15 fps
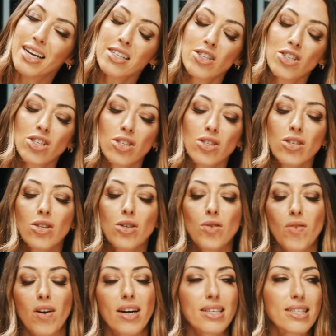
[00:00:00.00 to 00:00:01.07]
And
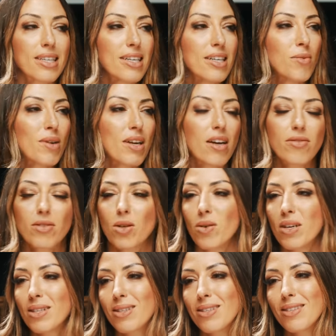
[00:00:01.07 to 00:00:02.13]
do write in. We love your
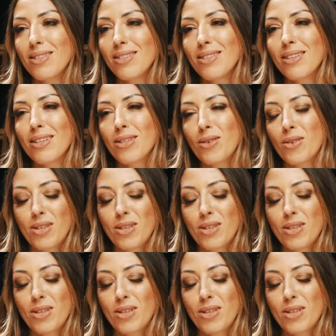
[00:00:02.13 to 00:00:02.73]
questions. They're so